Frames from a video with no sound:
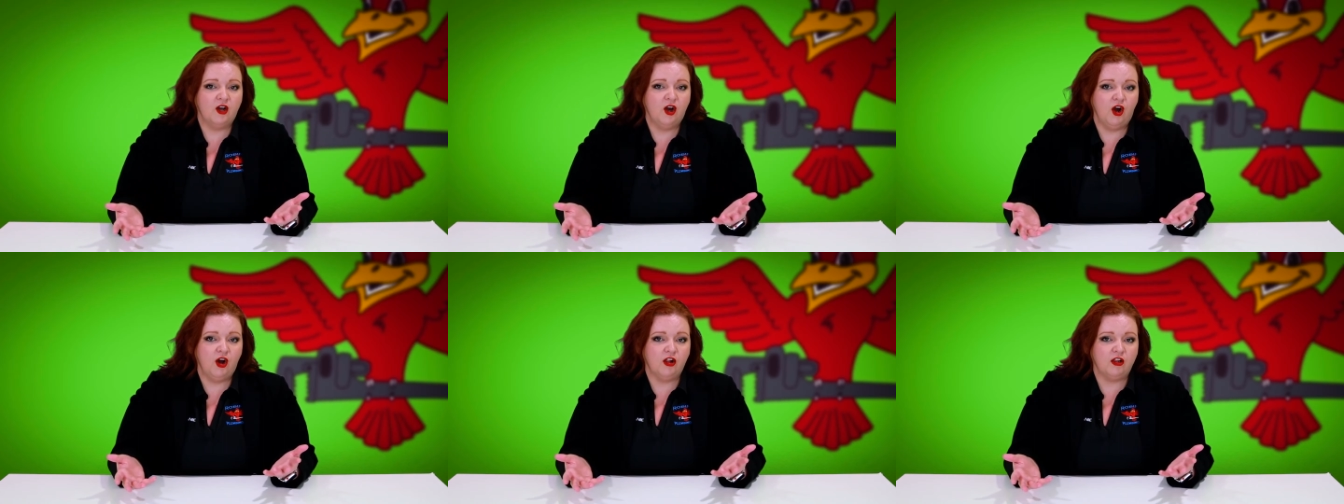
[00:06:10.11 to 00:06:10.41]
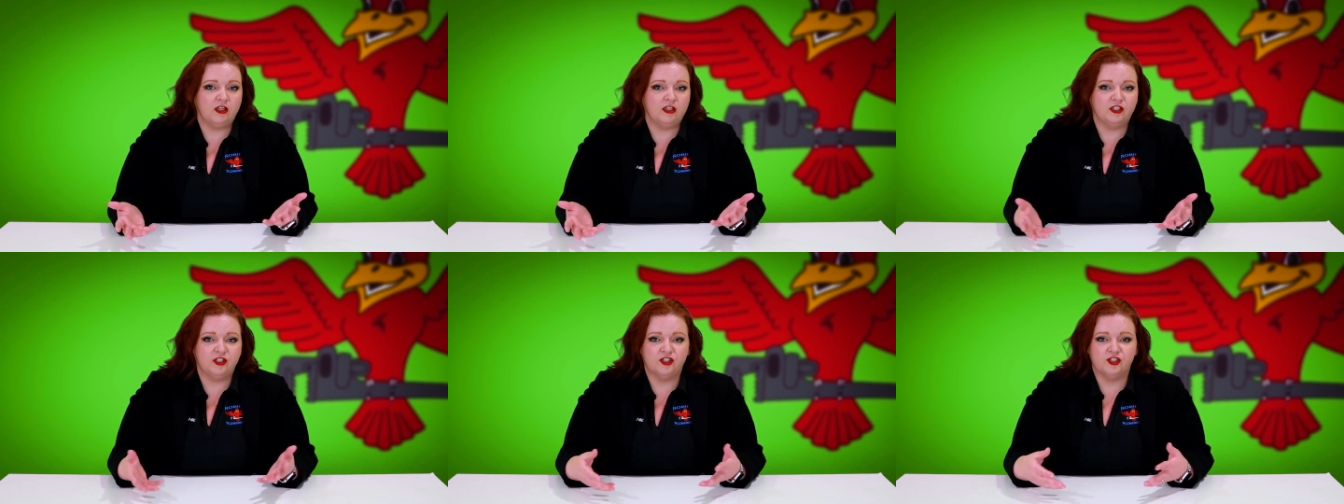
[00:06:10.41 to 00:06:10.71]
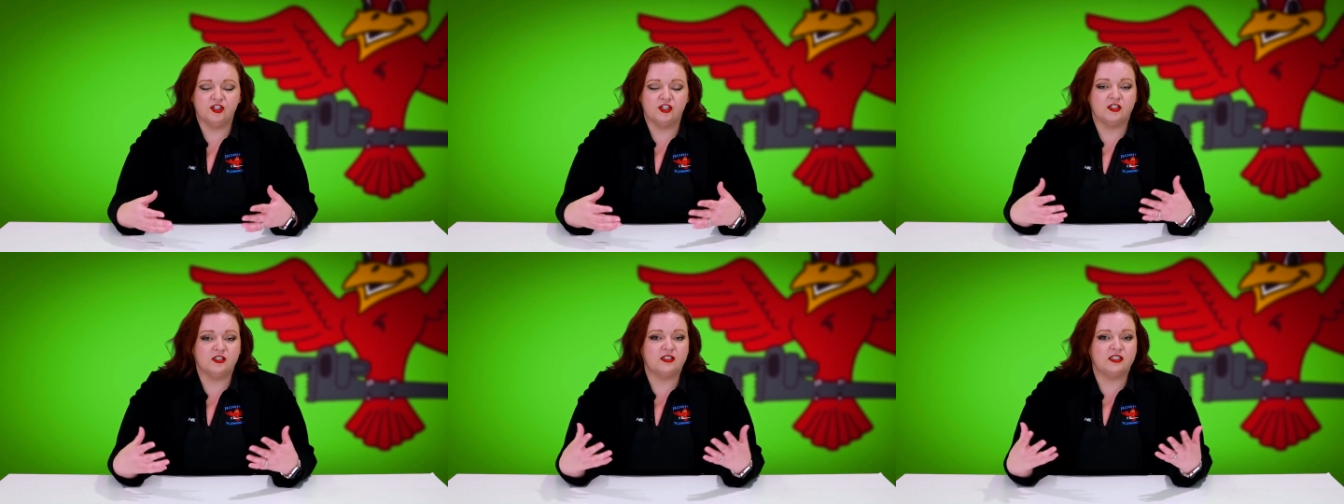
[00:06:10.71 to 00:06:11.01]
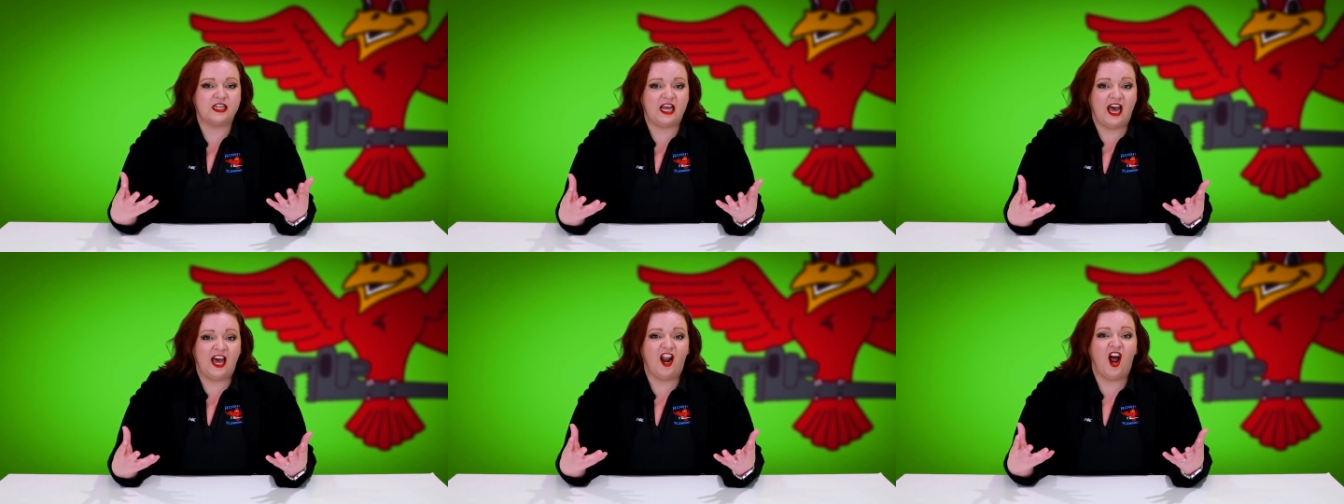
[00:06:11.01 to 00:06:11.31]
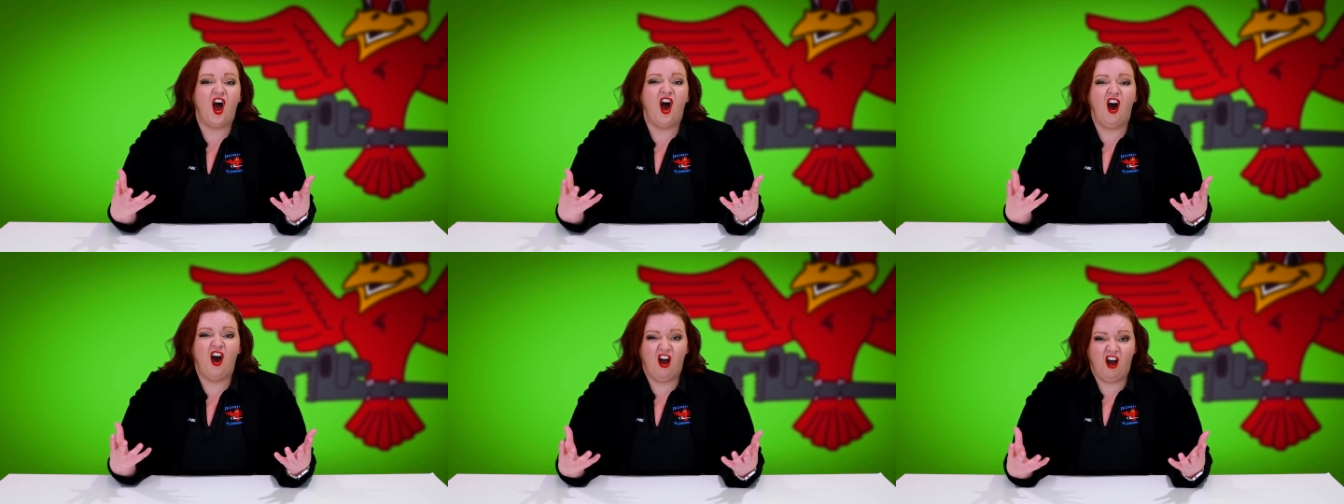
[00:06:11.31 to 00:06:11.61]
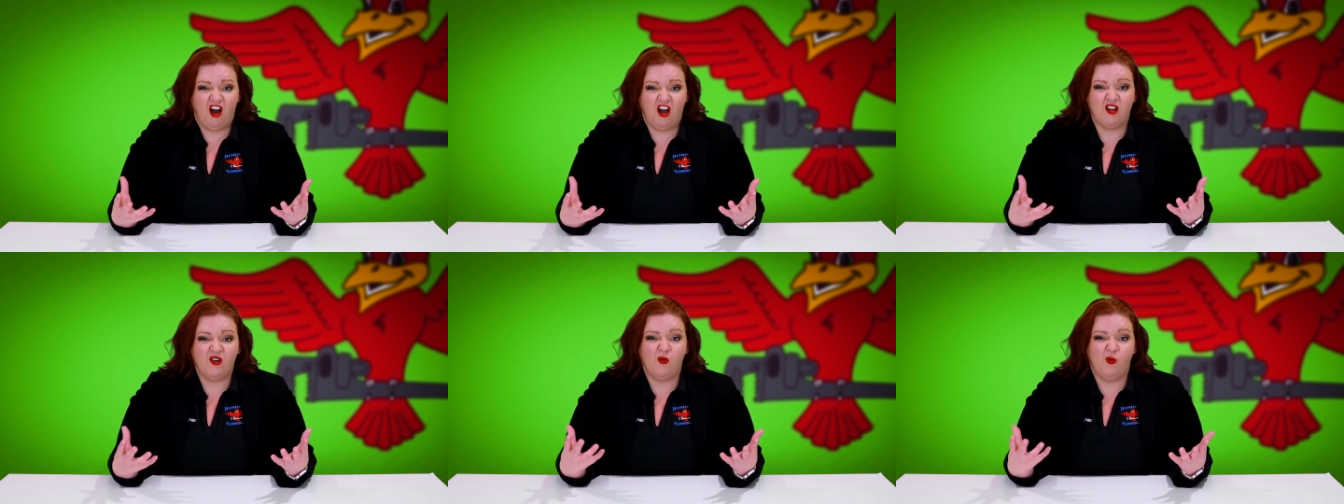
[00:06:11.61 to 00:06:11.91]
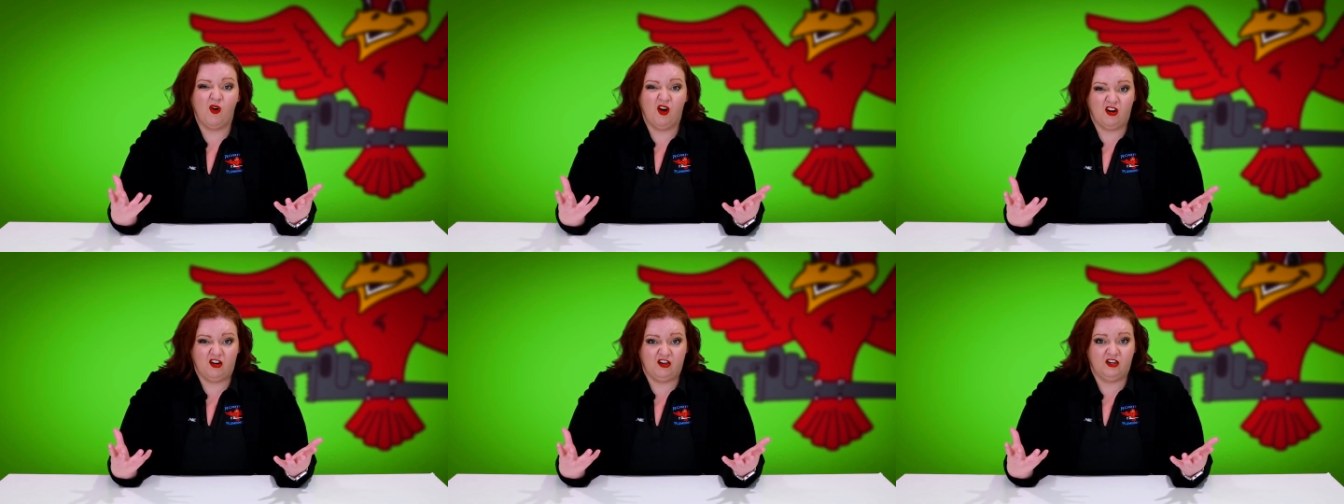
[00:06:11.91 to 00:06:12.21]
call and it just sat hot
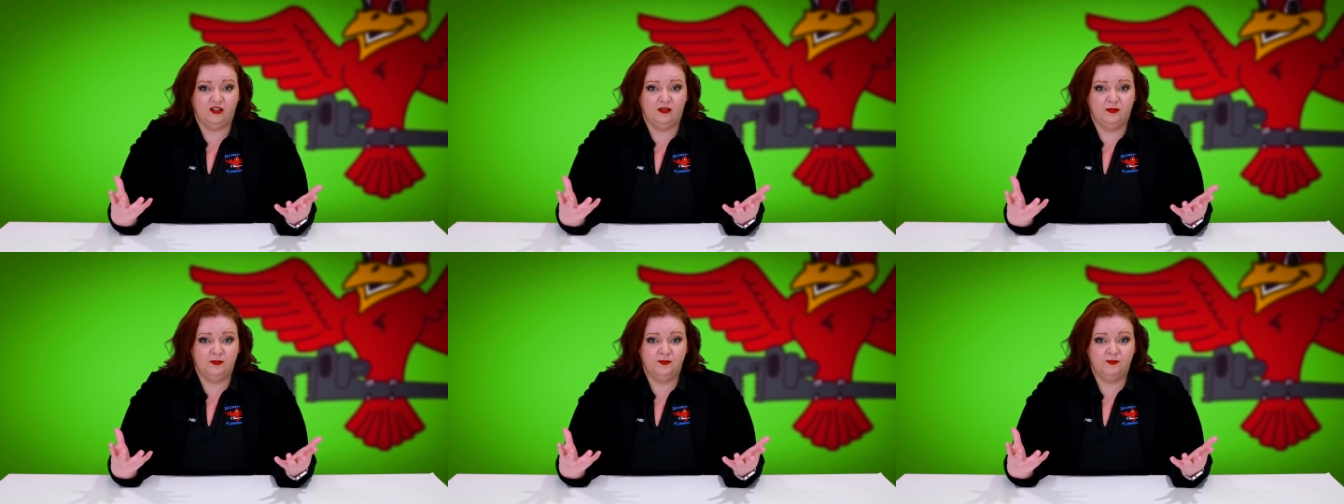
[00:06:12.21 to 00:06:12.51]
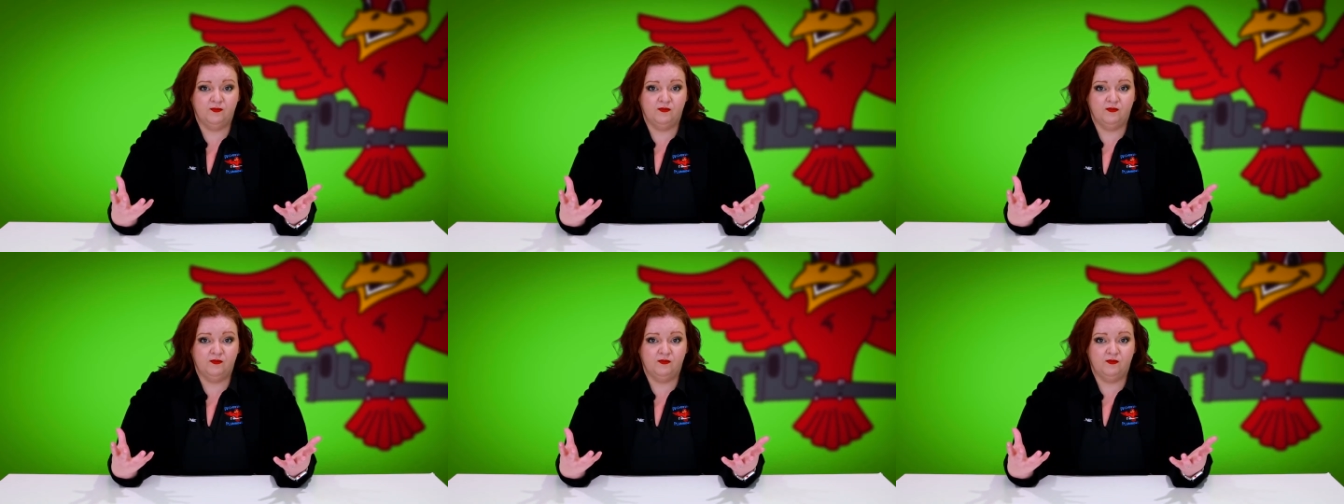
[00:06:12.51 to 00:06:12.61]
water.